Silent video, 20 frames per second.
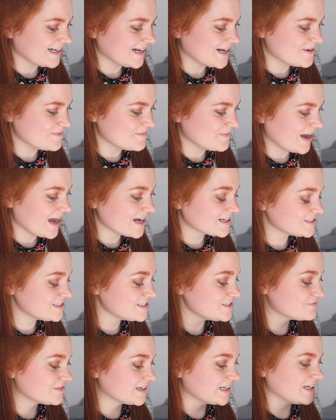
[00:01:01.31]
I
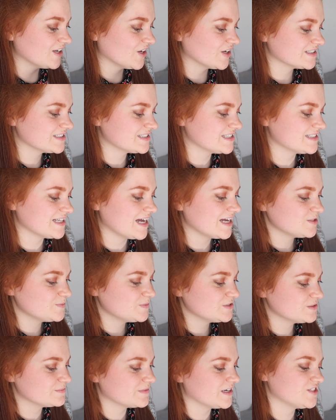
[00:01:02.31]
actually really liked this. Had to
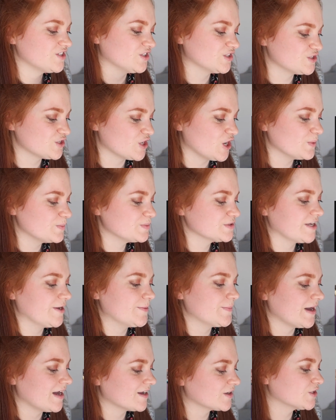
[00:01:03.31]
put some mesh on the top so
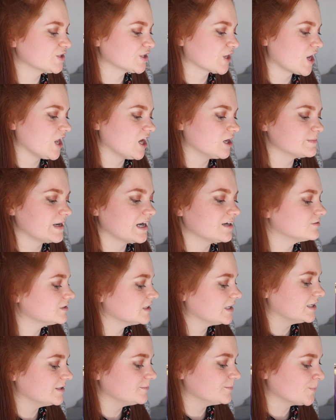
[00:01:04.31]
Pat couldn't climb out.
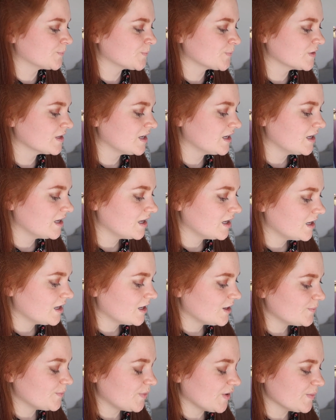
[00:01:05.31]

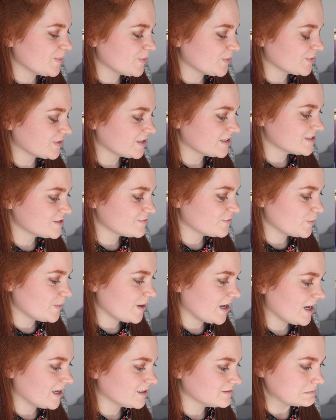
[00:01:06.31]
But I bought this for
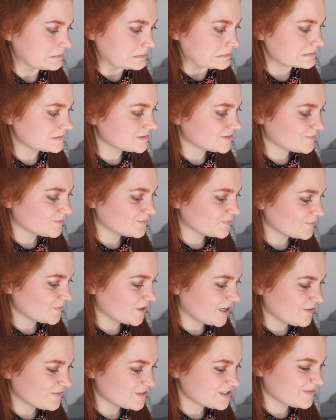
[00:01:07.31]
Pat
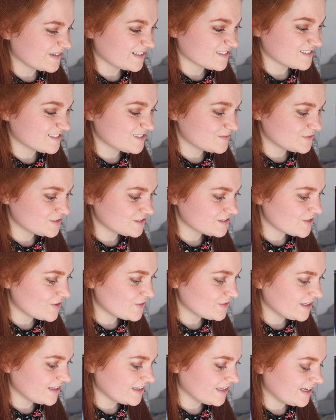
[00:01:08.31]
when he was about 6 months
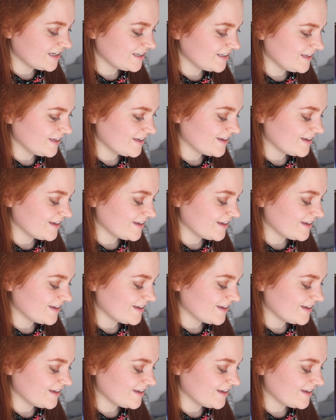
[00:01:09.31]
old, I think.